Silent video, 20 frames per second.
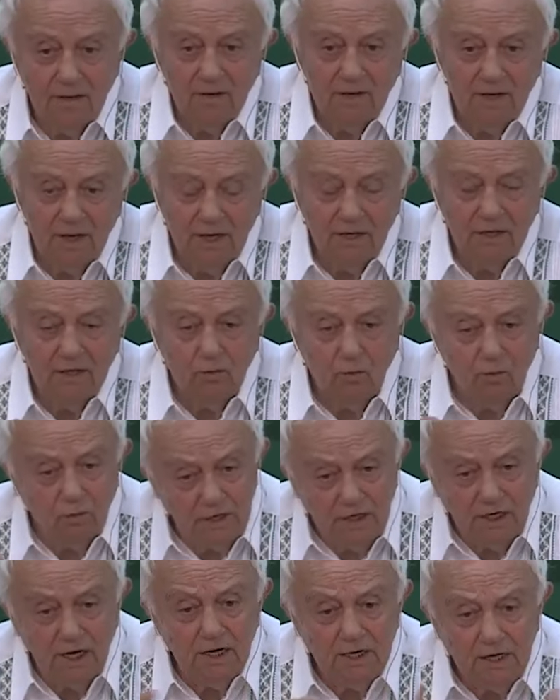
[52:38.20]
and
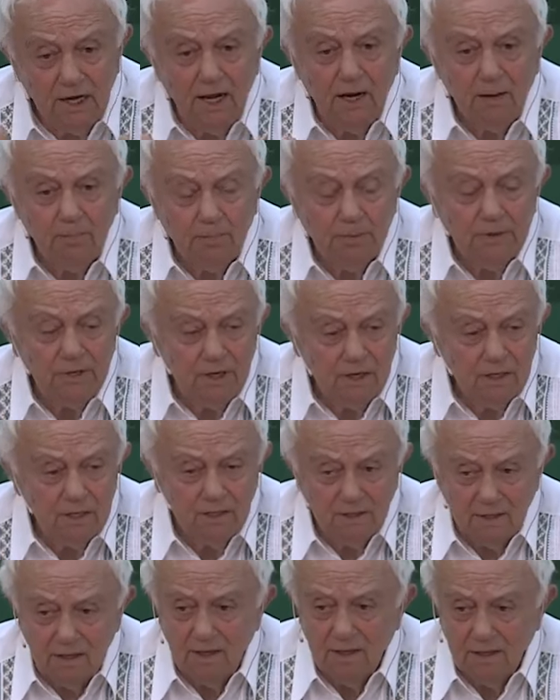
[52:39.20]
we can help, uh,
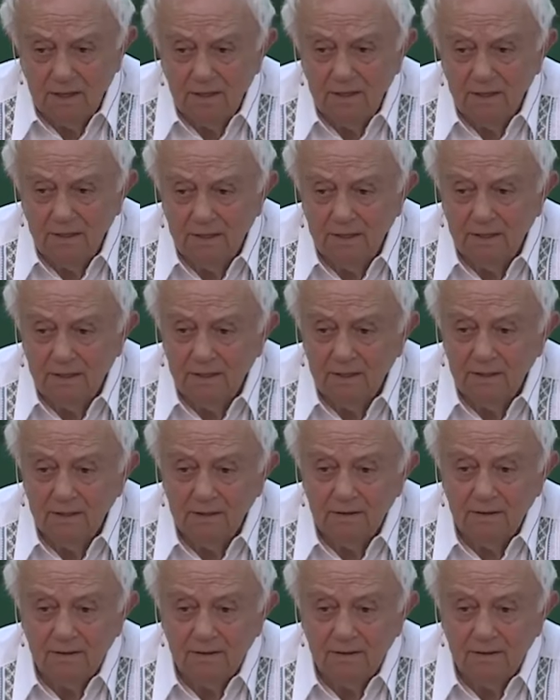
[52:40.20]
uh,